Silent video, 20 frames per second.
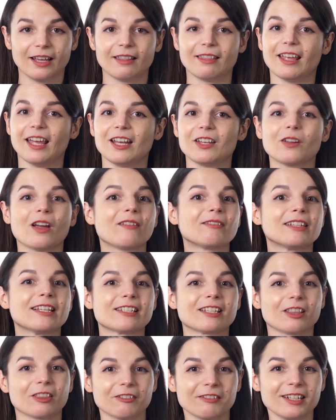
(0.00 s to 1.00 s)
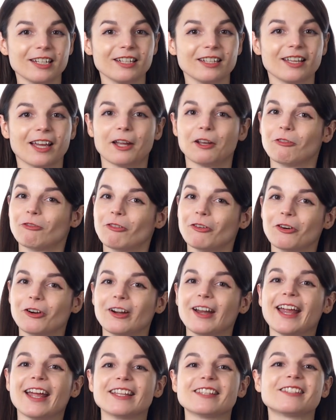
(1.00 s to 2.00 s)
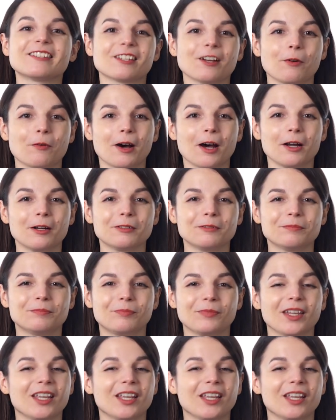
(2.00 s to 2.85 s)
Then you have lesson 3 and 4, and so on.